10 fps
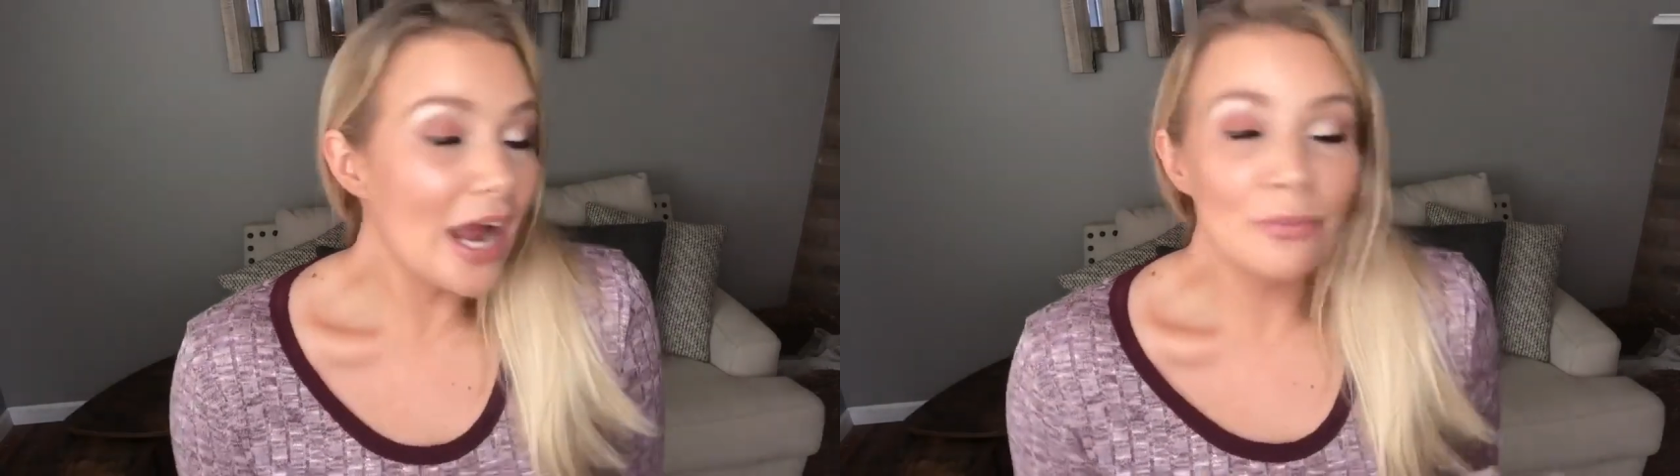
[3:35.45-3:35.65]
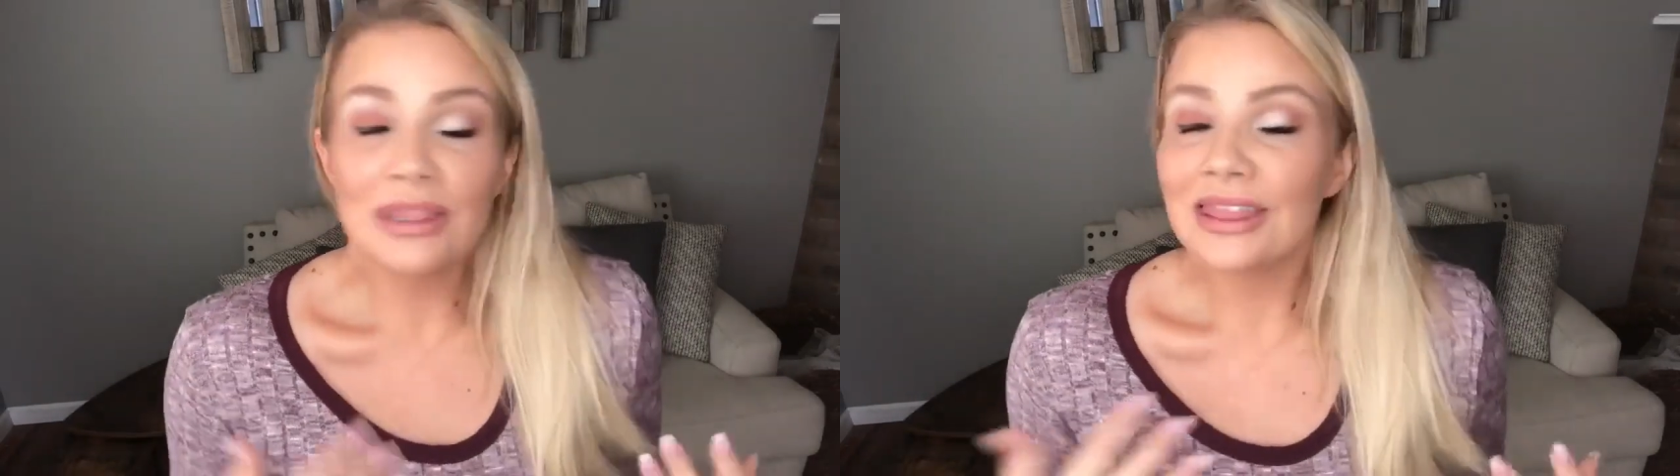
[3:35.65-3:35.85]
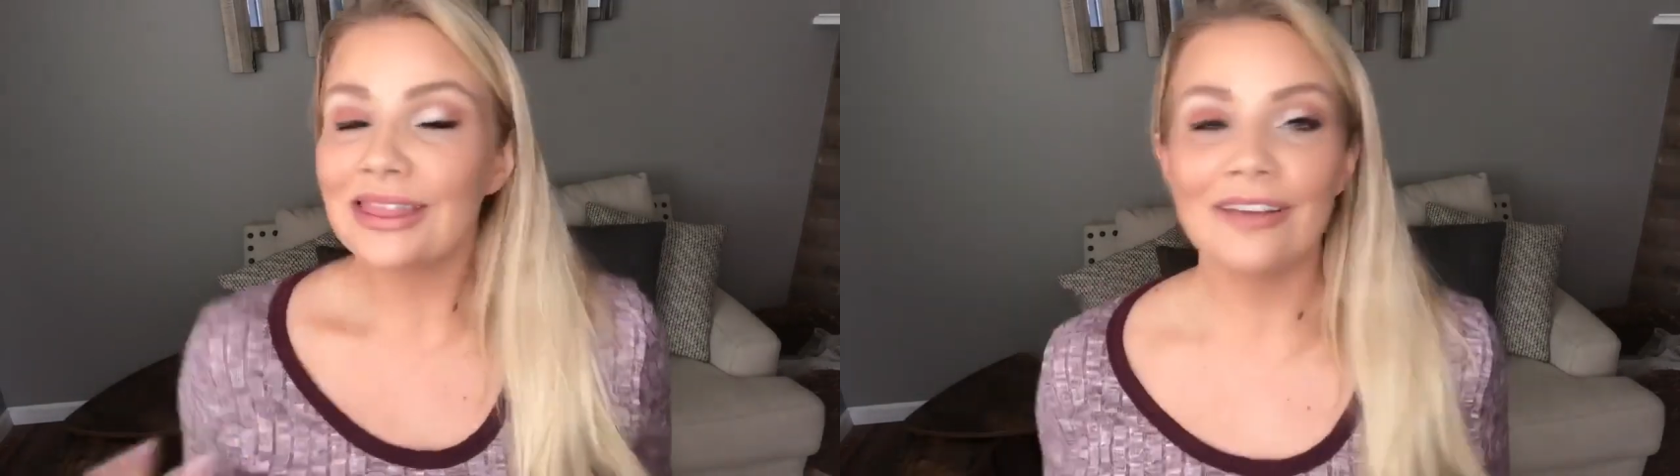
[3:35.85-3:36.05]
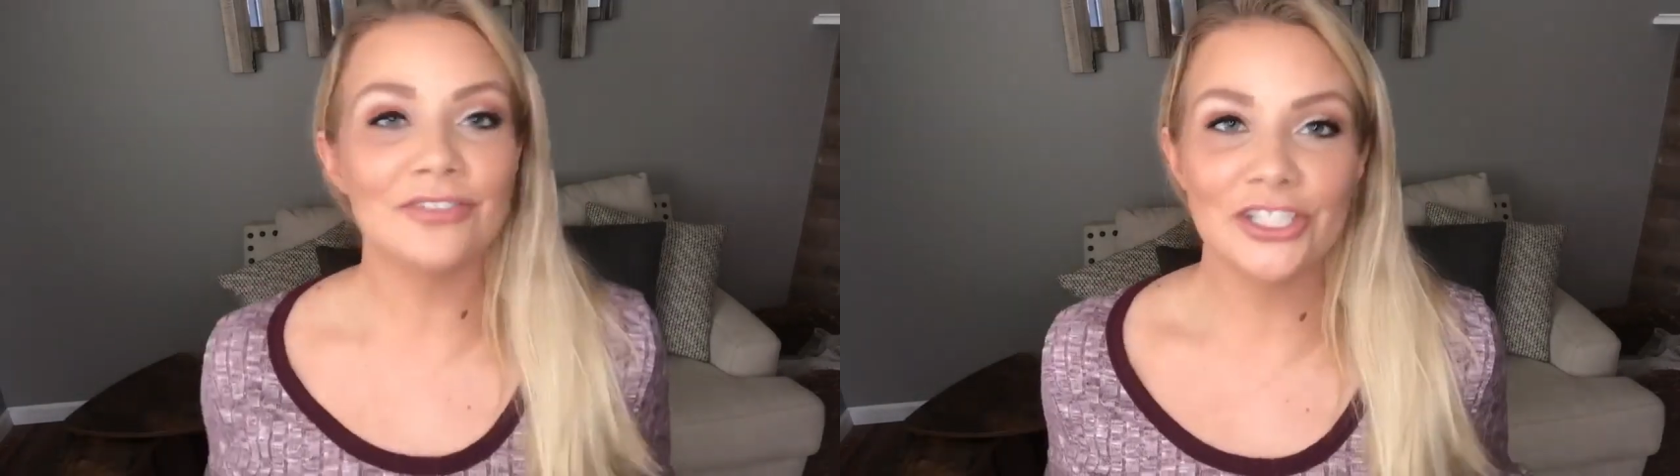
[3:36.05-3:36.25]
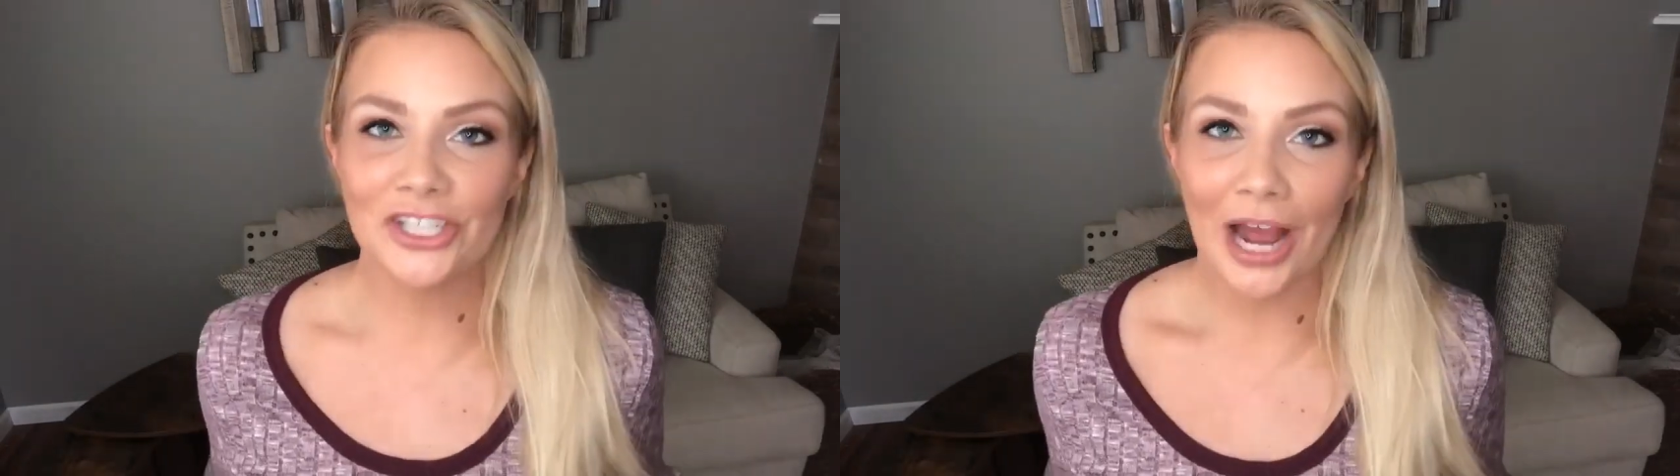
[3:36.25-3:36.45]
I would
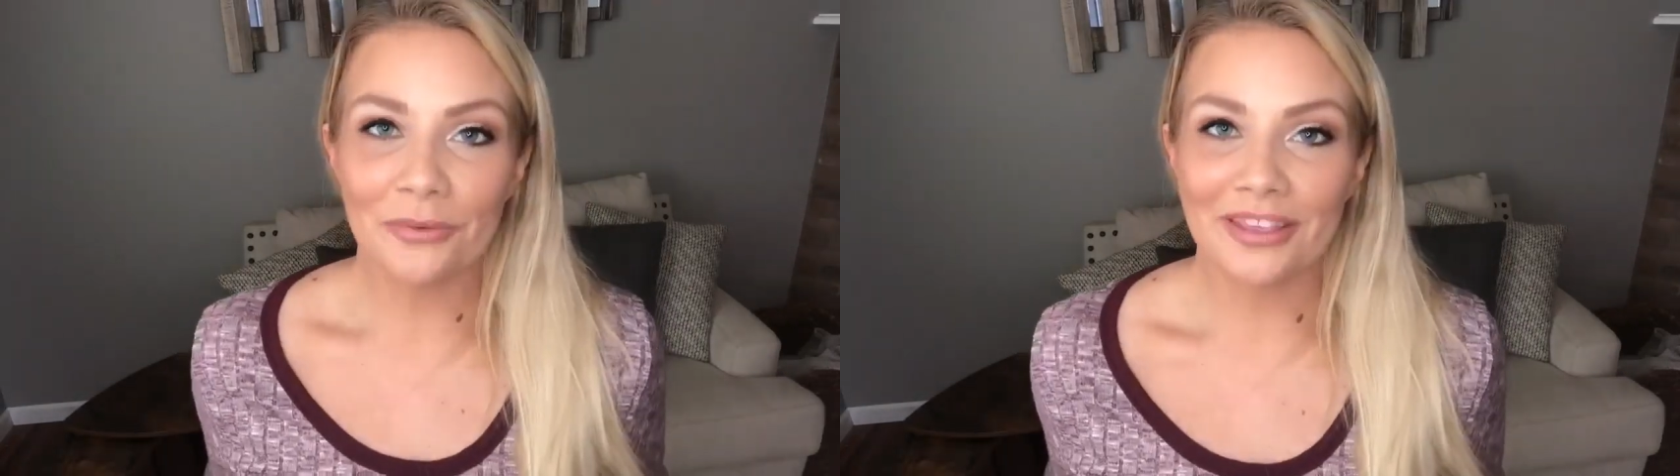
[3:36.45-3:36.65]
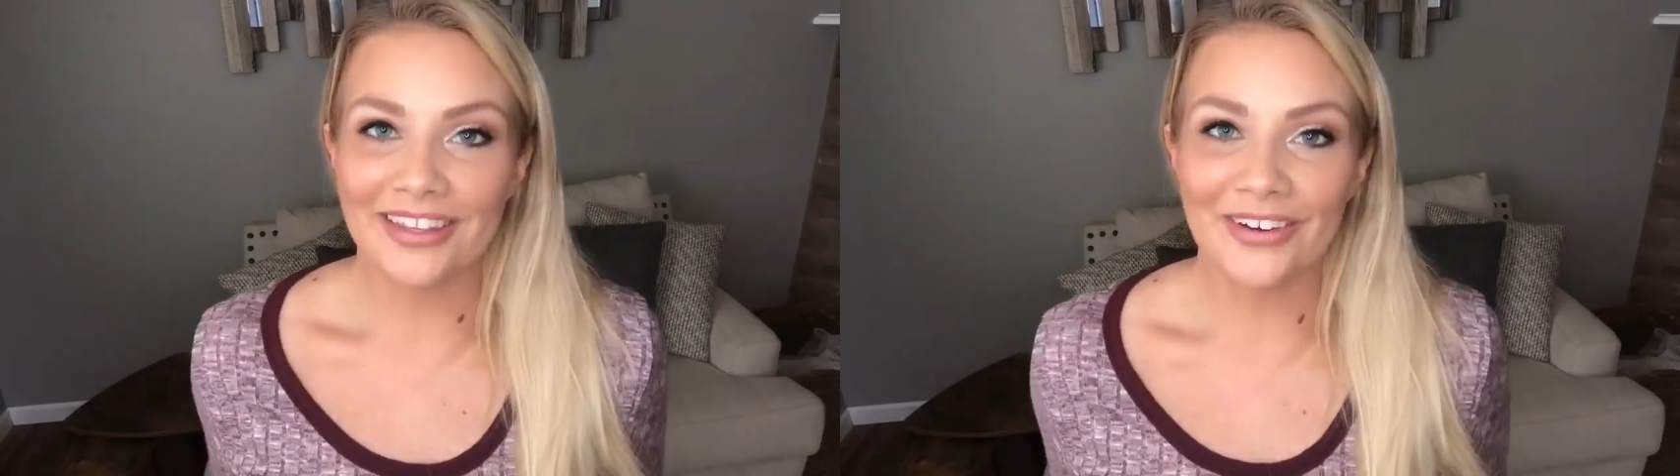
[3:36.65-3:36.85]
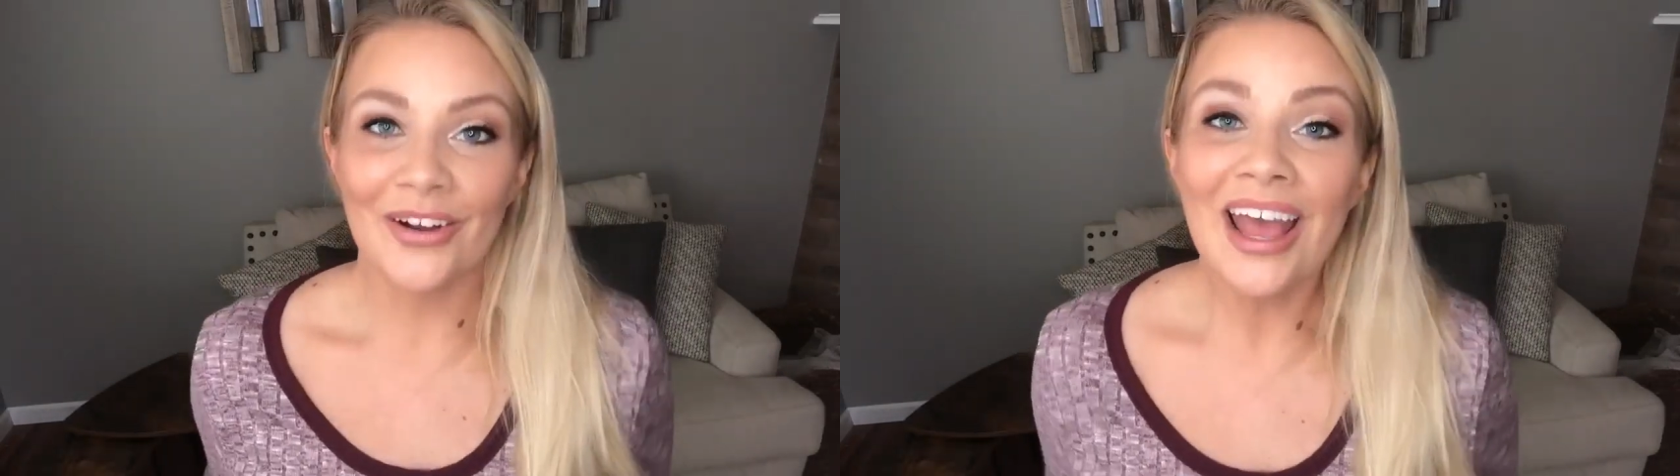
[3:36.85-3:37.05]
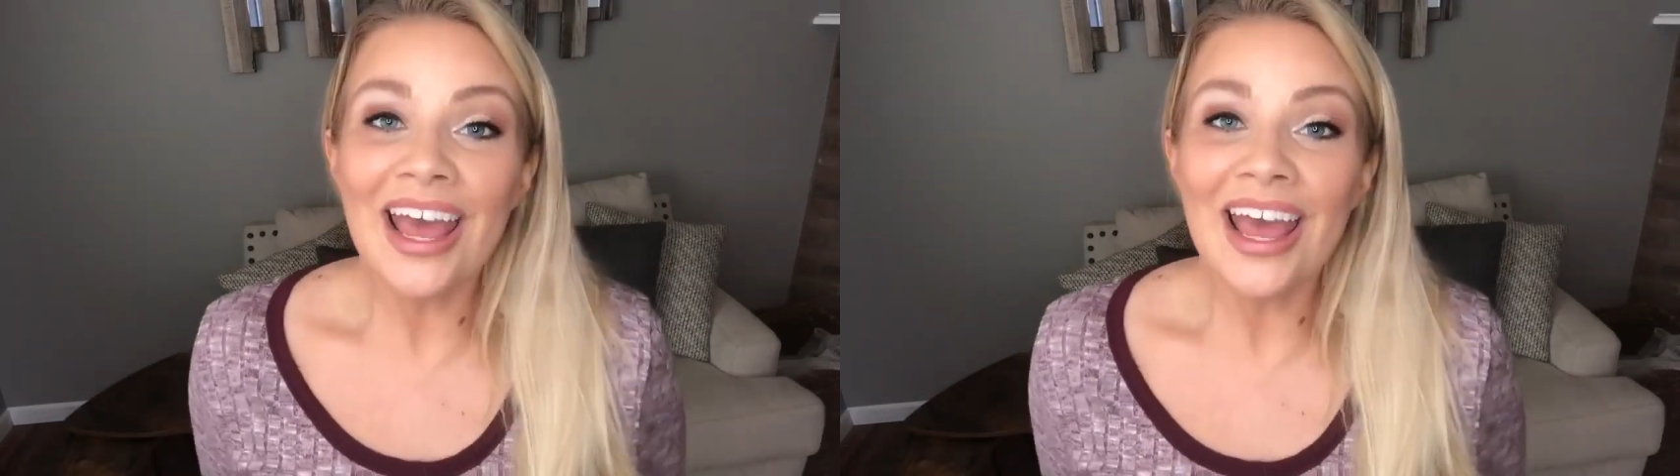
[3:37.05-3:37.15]
love to chat with you.